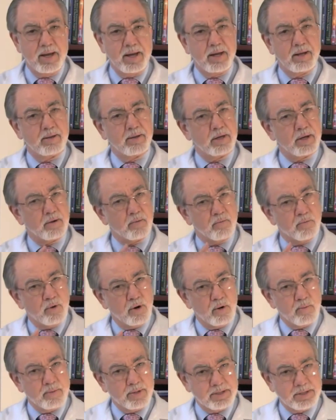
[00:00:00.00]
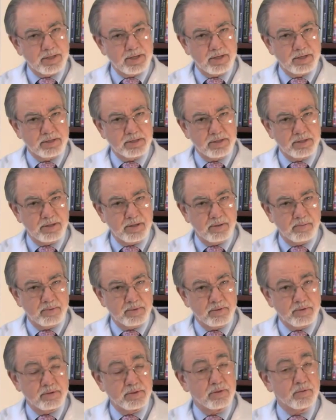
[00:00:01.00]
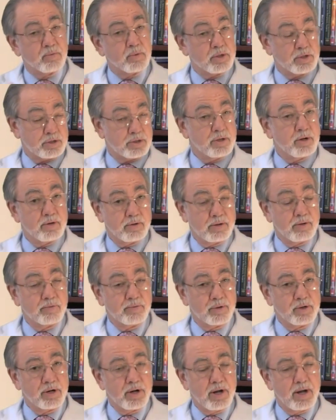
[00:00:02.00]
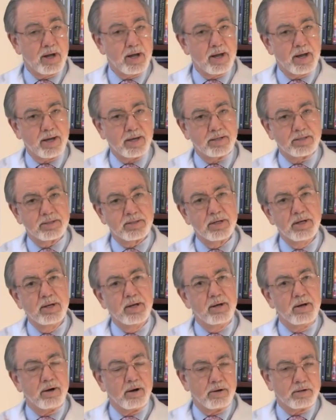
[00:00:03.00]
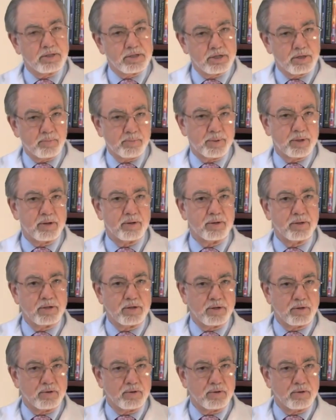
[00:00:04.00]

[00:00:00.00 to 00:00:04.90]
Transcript: and the aromatase inhibitors, of which there are different kinds, are typically